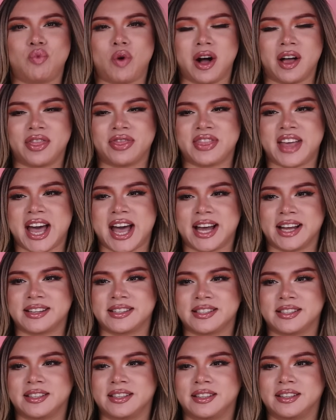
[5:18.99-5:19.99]
want
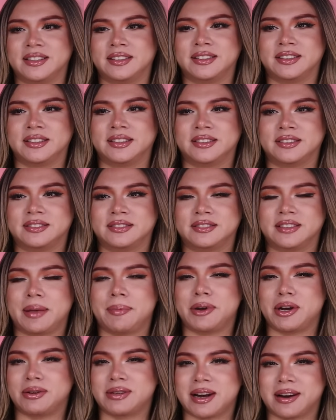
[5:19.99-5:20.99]
that?
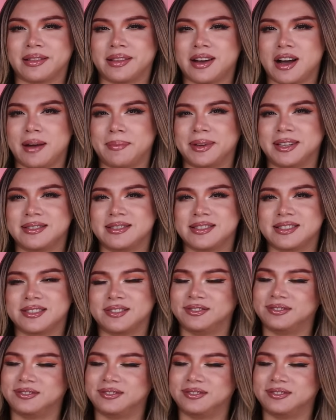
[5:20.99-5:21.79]
Let me know down in the comments.